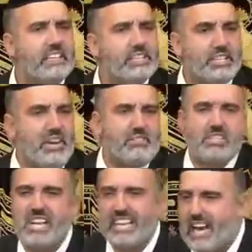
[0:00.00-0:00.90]
She's on her
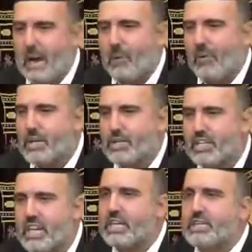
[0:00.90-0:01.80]
2nd
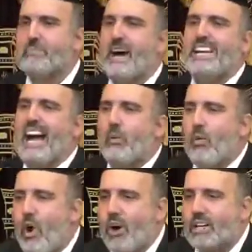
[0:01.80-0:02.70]
operation. She might not
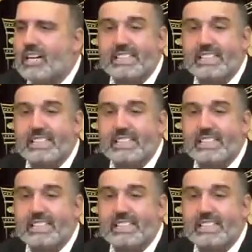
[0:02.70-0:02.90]
walk.